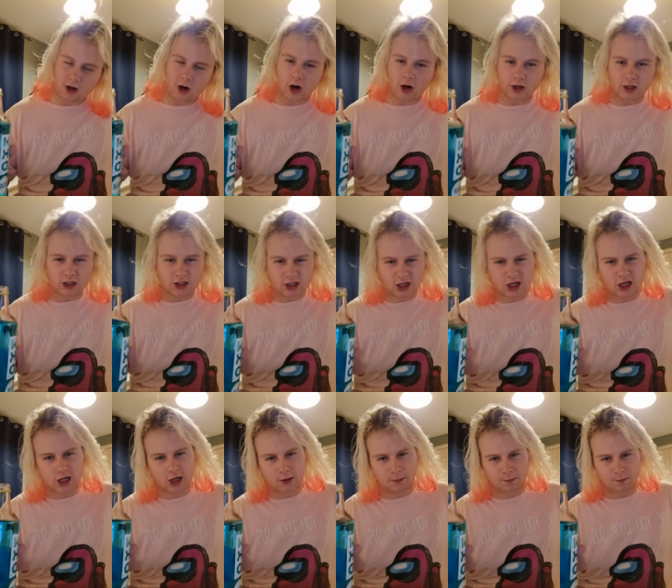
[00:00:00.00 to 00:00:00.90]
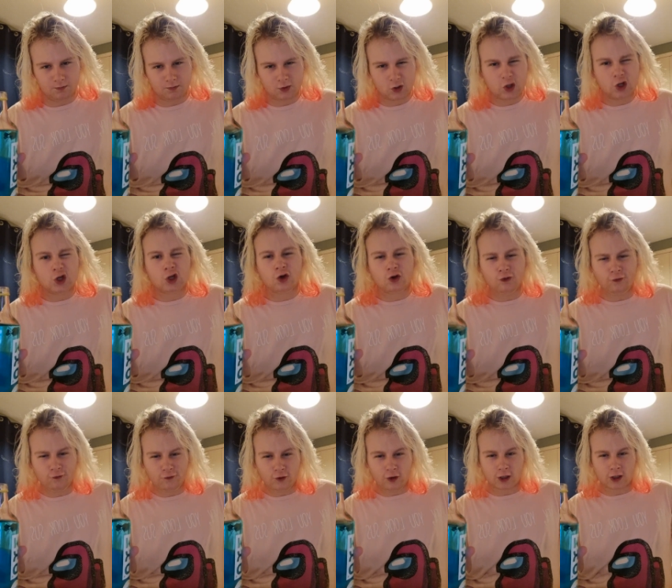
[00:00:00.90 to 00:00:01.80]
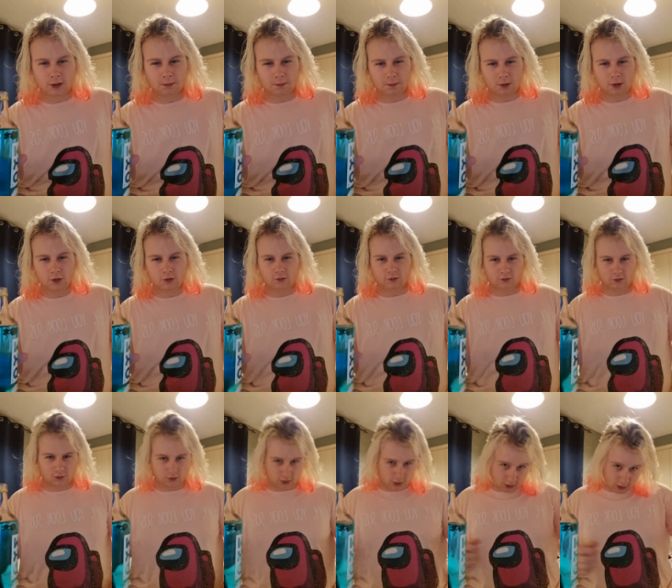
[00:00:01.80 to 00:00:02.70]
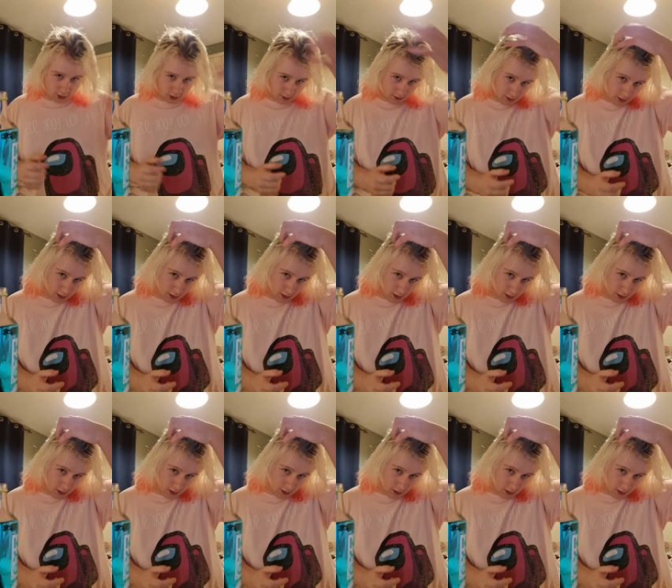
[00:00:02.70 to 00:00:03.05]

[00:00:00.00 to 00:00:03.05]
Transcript: God damn, you're fucking beautiful, you know?